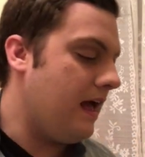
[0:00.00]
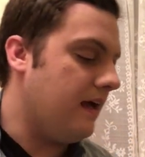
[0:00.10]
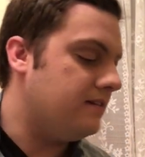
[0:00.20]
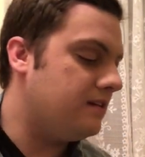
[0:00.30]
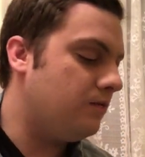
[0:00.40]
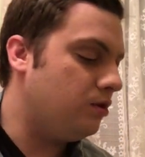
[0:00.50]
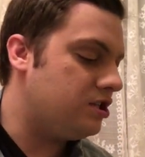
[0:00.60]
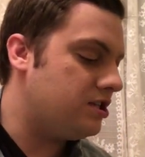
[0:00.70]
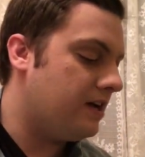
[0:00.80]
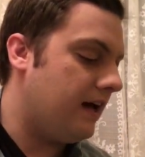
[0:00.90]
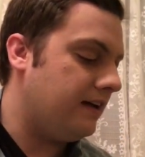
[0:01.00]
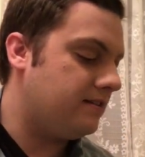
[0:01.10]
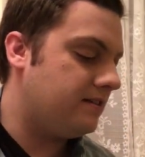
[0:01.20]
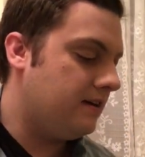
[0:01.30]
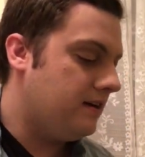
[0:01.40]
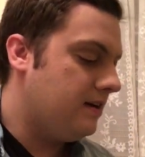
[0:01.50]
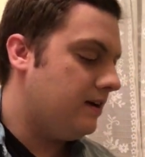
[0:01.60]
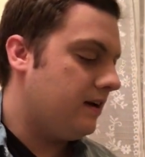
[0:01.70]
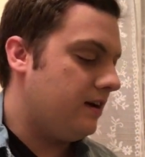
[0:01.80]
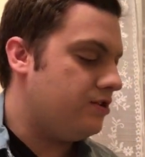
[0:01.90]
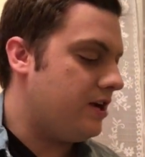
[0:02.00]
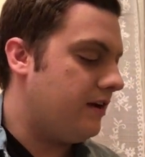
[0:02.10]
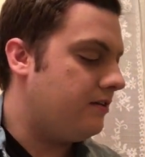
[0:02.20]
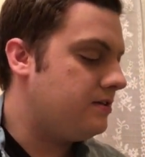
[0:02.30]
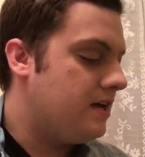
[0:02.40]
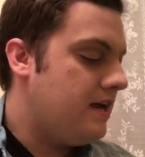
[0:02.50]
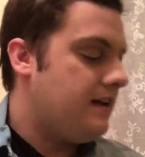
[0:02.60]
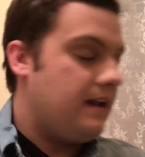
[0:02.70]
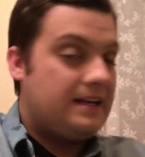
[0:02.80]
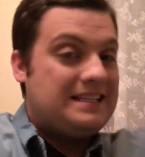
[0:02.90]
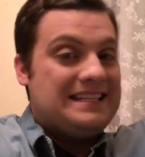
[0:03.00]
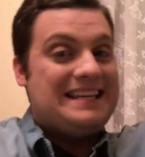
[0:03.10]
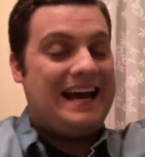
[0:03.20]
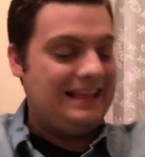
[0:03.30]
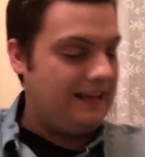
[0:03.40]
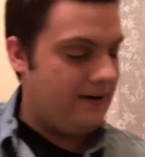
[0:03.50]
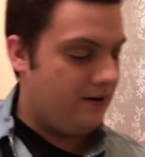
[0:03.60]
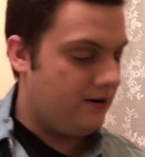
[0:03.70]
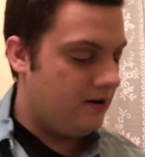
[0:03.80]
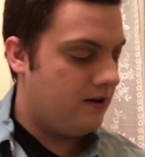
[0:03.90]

Okay, done with eyes, eyeshadows. Next is eyeliner.